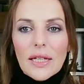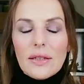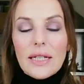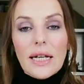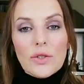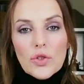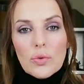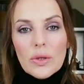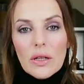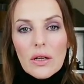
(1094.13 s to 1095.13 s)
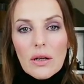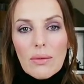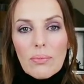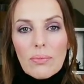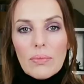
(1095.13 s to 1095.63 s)
the answer will
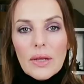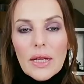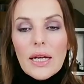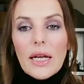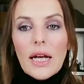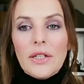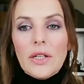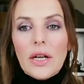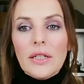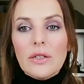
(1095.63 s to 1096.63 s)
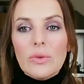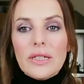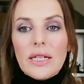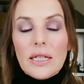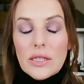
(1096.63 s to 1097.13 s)
come. And it will
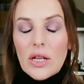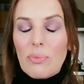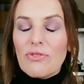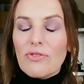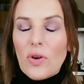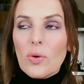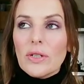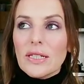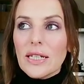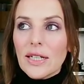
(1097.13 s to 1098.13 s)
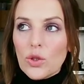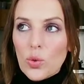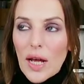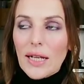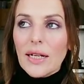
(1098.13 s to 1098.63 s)
say, stop focusing and
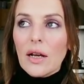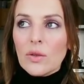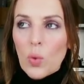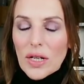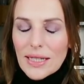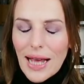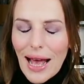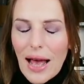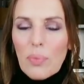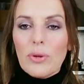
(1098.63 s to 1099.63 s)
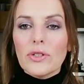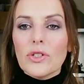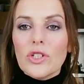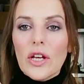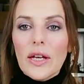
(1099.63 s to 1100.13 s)
dwelling on what's happened.